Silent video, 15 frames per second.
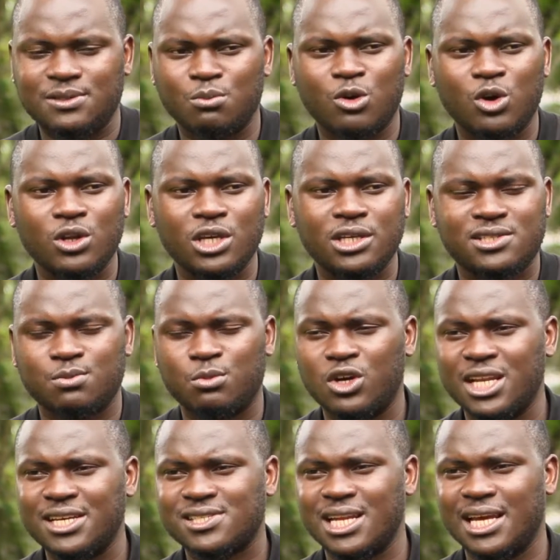it more, it's
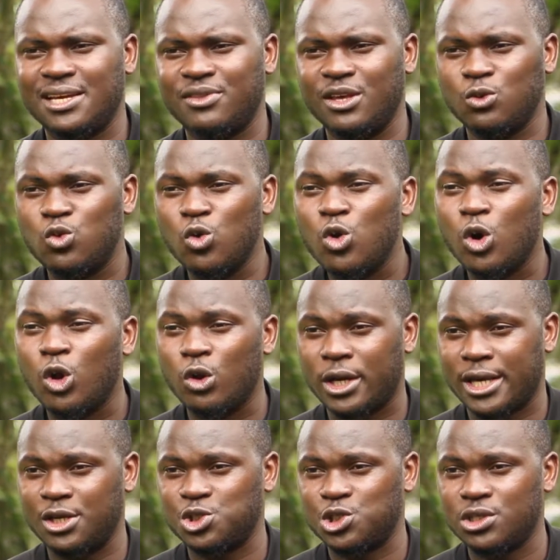more or less like the Google
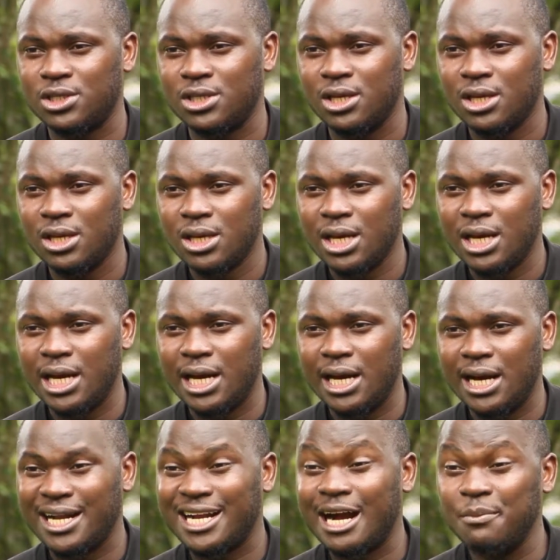location
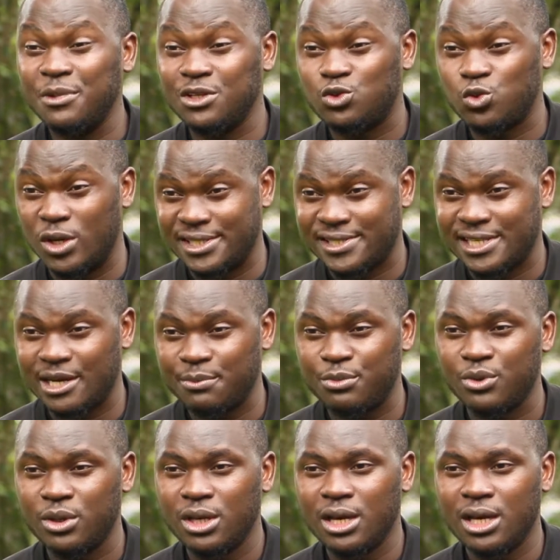uh, coming to WhatsApp
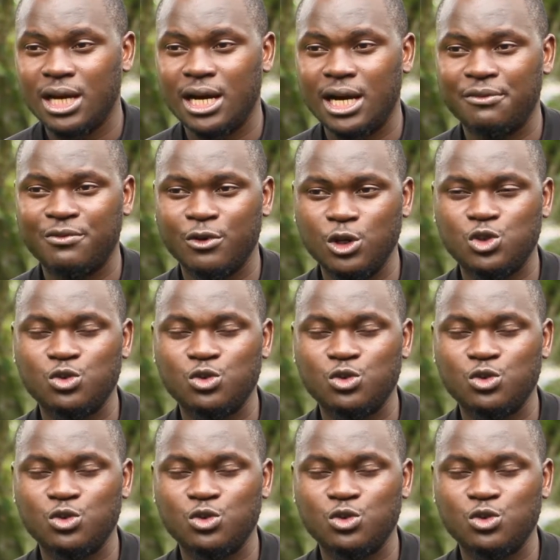uh, for